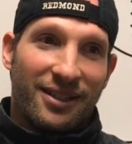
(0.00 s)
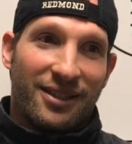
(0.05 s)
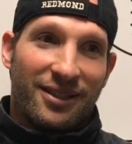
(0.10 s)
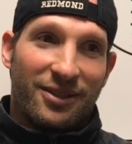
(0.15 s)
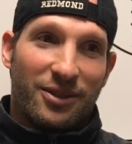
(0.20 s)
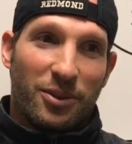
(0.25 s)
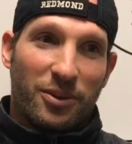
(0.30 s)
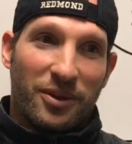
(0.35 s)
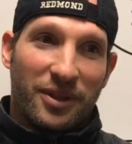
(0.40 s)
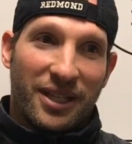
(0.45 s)

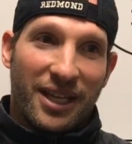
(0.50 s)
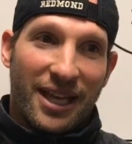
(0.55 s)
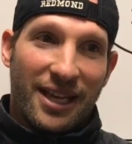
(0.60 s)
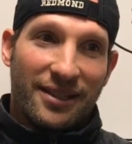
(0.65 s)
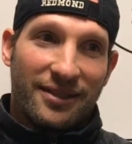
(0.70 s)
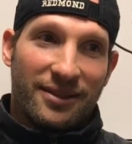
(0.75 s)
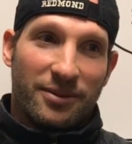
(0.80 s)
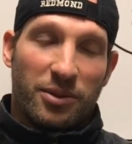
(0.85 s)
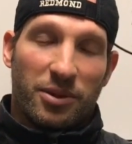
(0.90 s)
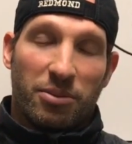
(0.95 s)
told the
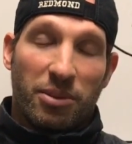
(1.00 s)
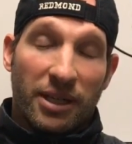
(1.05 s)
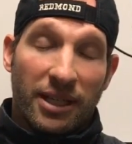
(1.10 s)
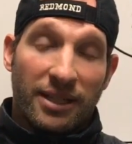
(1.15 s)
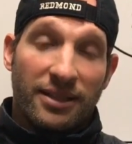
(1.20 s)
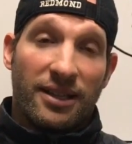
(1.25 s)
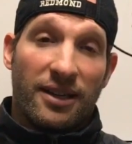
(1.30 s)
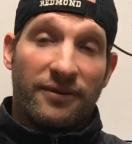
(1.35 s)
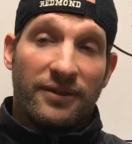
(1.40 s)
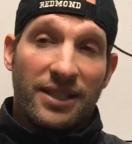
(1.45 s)
guys that we were playing
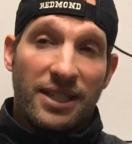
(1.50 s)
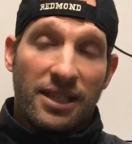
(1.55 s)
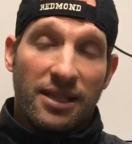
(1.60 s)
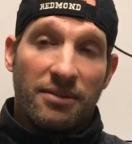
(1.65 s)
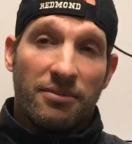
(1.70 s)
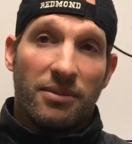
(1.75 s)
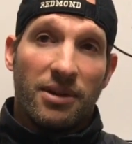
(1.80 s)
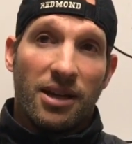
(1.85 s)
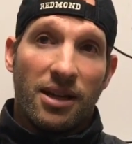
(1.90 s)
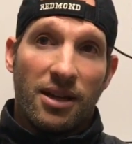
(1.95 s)
a tough
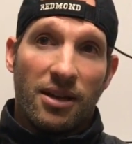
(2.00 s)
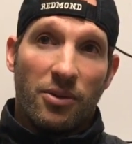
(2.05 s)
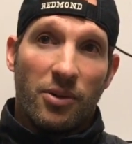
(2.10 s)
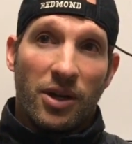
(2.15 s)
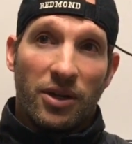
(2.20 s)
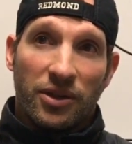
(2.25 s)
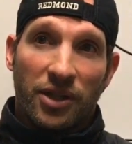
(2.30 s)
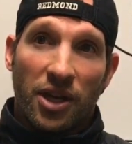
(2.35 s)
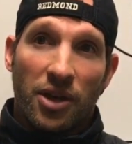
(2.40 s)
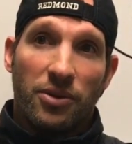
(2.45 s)
team,
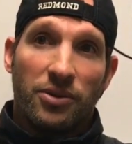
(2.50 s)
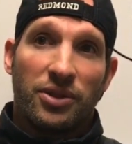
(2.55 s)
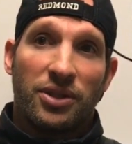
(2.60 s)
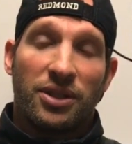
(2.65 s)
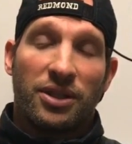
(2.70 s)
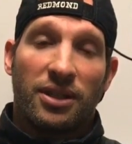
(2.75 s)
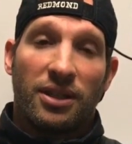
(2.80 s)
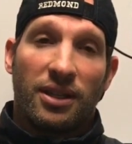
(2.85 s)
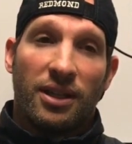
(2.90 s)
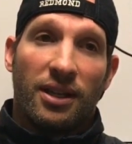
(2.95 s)
well
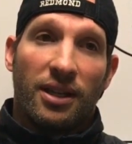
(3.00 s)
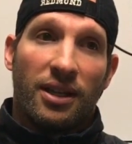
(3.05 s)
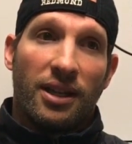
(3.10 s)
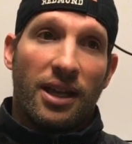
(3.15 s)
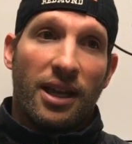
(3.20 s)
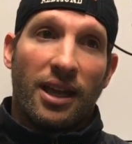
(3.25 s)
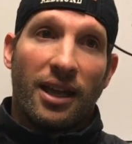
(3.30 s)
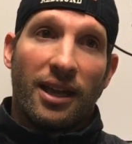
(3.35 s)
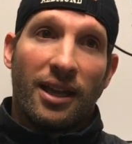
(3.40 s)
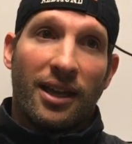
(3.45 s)
coached
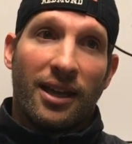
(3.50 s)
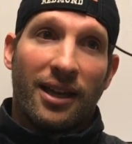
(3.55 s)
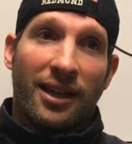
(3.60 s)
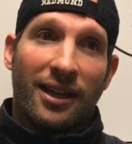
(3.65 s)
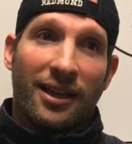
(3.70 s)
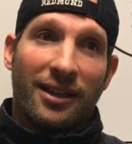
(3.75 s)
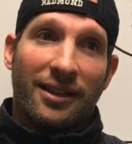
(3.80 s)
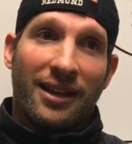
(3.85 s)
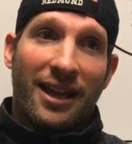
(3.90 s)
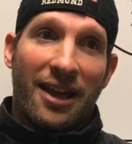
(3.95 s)

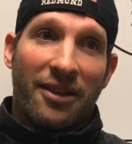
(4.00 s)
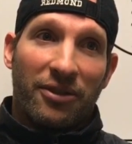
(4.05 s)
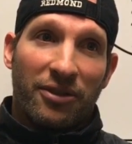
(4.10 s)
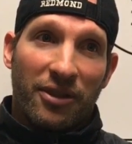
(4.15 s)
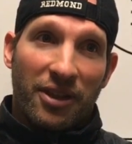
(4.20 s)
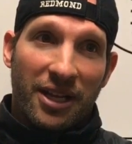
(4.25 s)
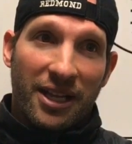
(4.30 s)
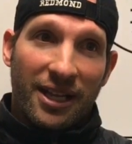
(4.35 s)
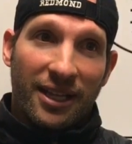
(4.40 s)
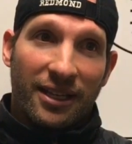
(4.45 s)
and
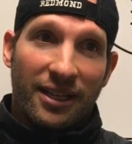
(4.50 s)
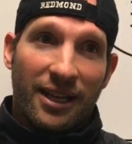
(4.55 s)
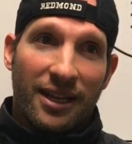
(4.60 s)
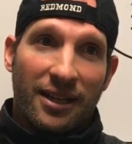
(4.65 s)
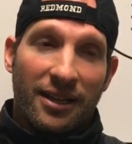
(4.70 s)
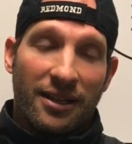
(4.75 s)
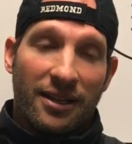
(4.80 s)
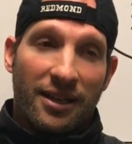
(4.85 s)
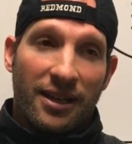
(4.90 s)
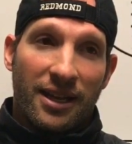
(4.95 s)
athletic.
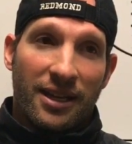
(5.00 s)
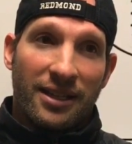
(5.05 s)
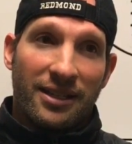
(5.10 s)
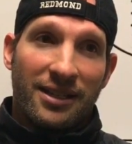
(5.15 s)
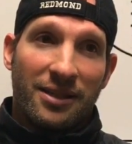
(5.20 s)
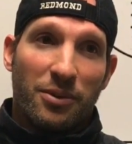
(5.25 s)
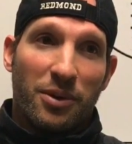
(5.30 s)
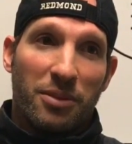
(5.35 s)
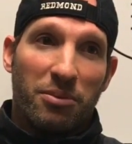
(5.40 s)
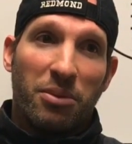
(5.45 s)
Had a
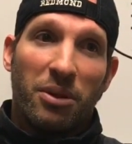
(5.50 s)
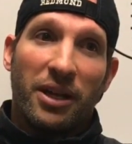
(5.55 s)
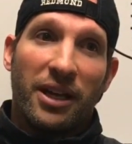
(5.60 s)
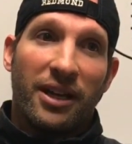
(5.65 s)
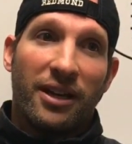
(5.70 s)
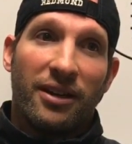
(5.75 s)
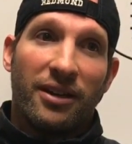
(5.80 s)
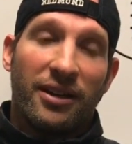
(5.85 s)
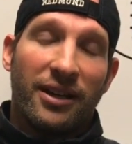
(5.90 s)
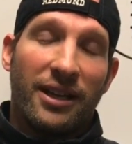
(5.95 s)
D1
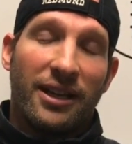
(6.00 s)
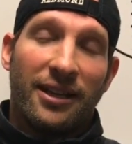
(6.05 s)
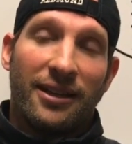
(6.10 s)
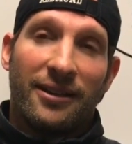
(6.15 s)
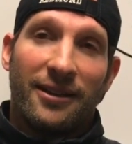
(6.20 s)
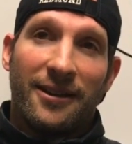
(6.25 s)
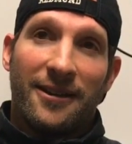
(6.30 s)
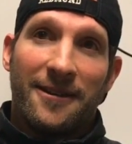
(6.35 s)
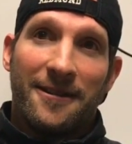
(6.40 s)
player, and